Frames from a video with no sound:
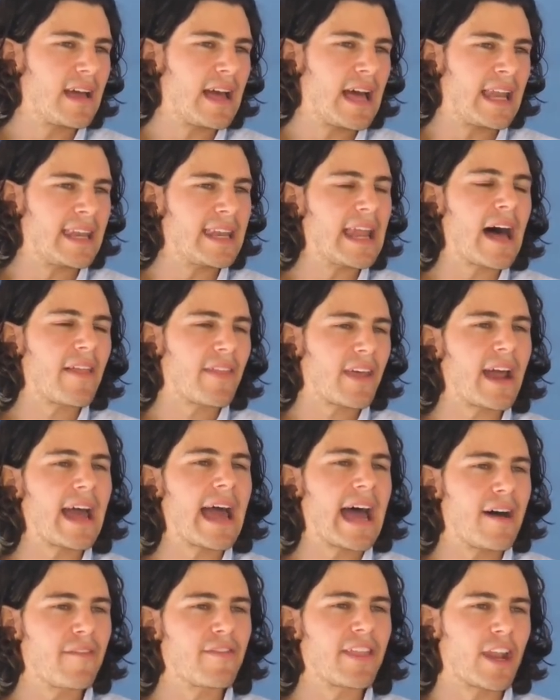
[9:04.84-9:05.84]
And now that I
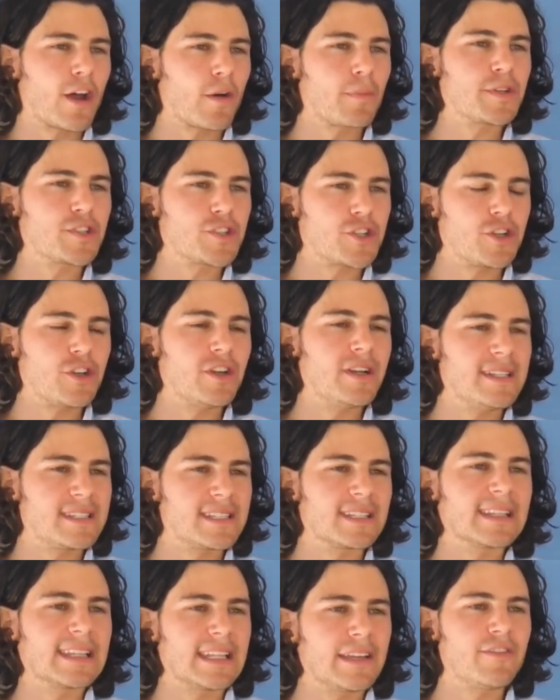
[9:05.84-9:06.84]
have that opportunity
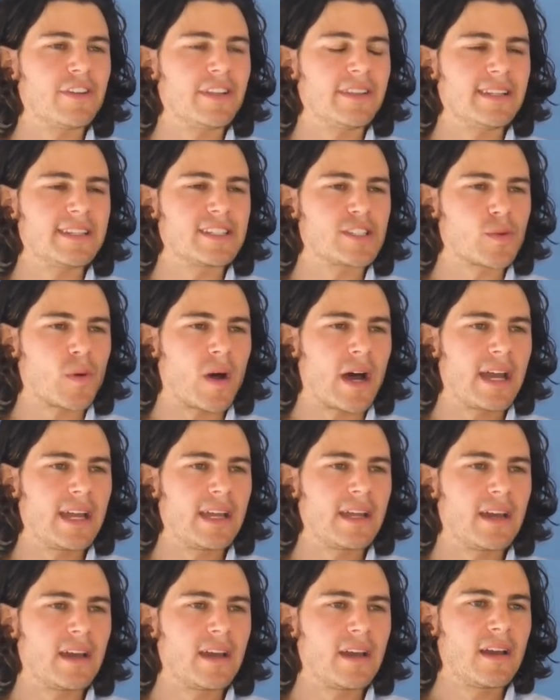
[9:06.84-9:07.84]
to live in this
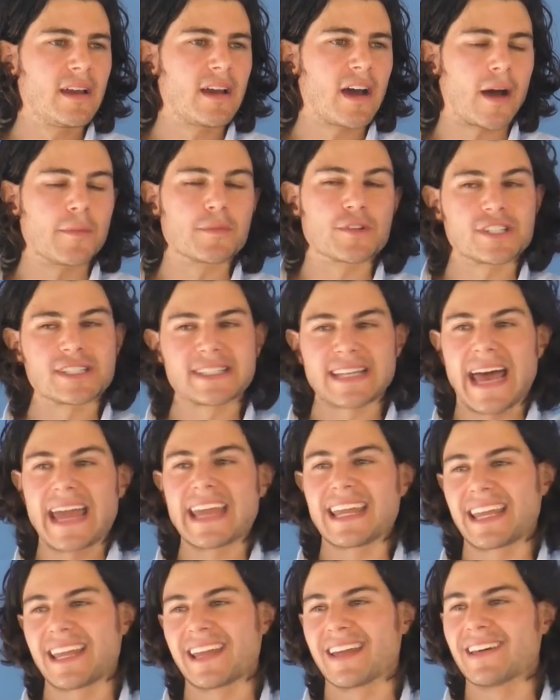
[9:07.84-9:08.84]
way, I'm just
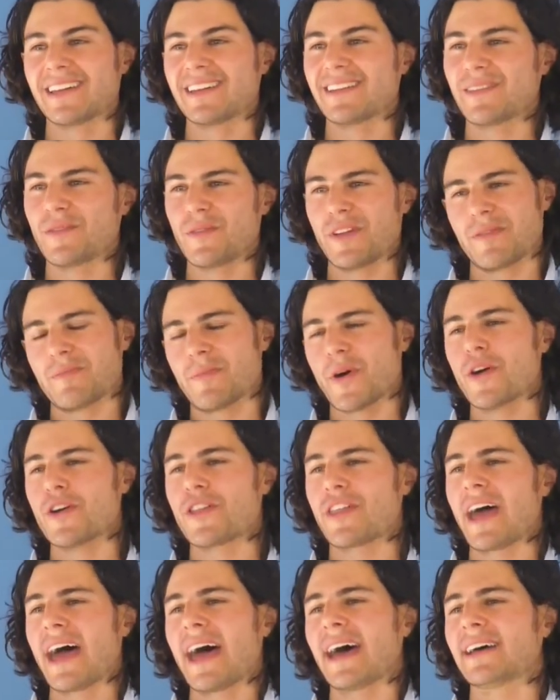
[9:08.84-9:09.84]
taking it with
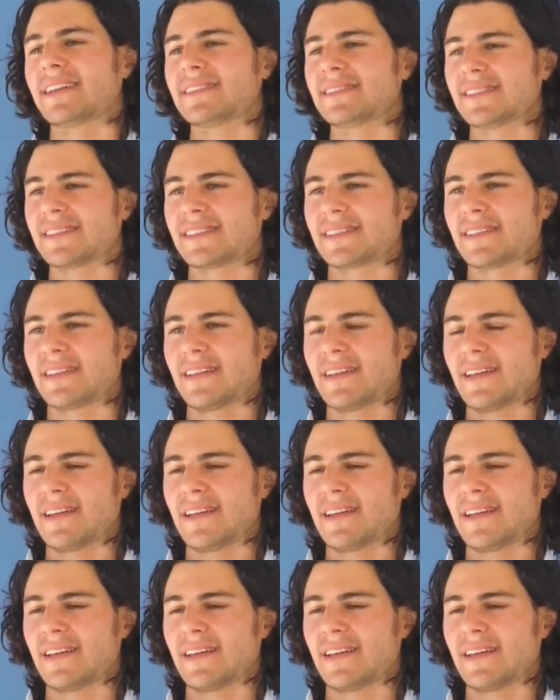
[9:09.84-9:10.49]
both hands